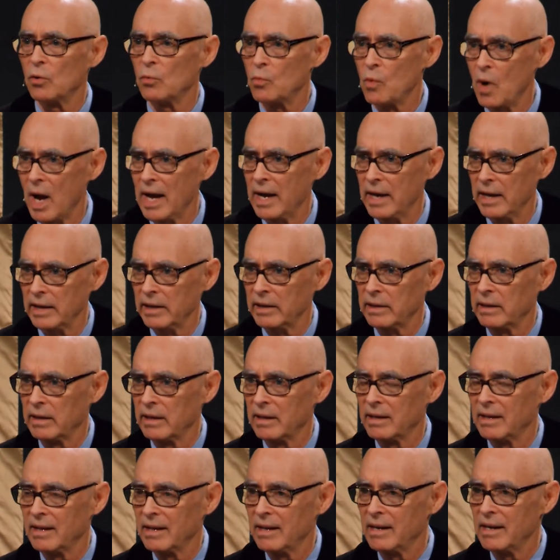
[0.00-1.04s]
way.
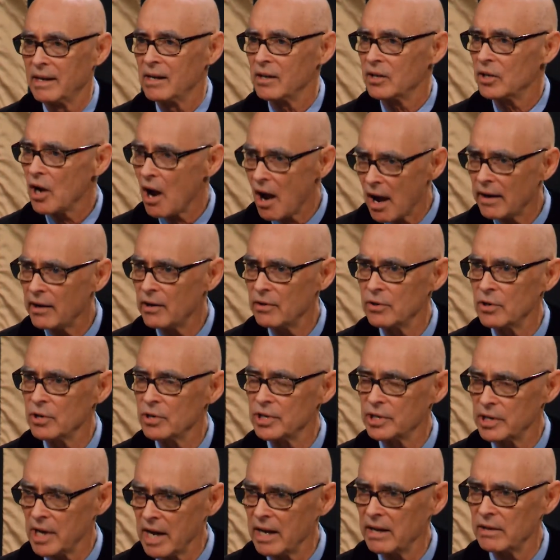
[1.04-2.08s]
God
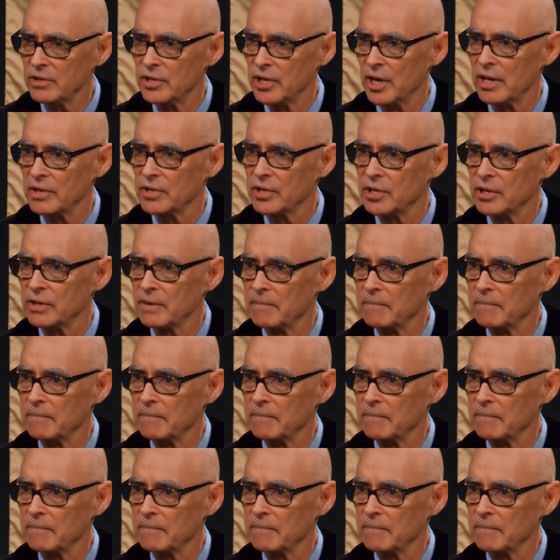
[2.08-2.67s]
understands us.